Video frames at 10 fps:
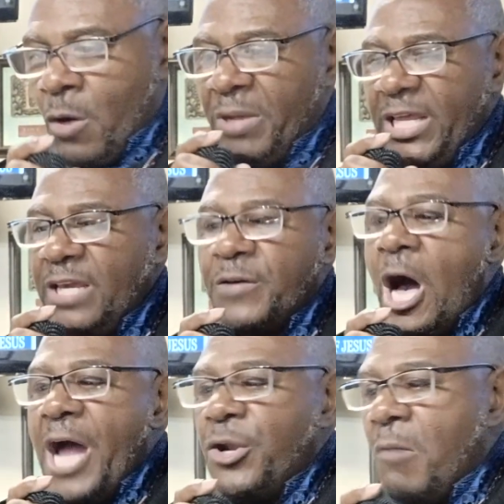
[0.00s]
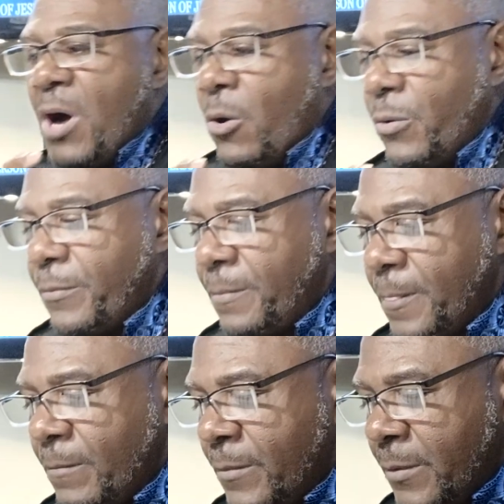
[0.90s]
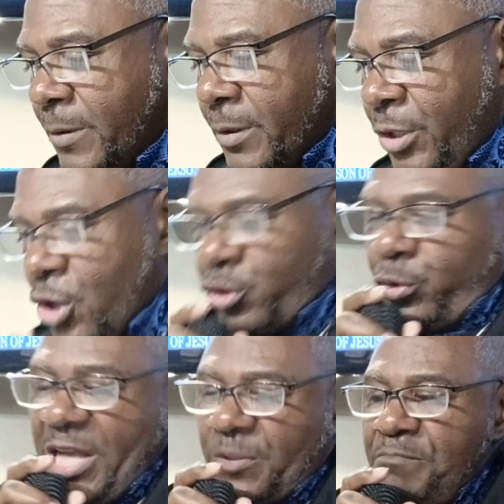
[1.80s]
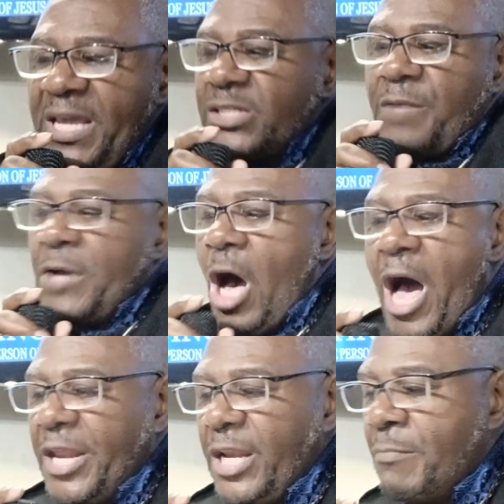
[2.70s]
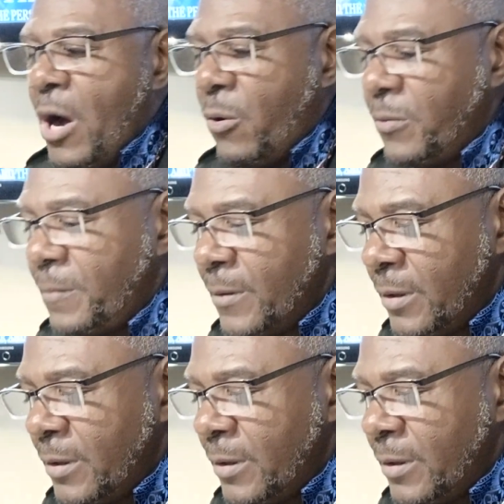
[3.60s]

don't believe God no more. My God. You don't trust means of God anymore.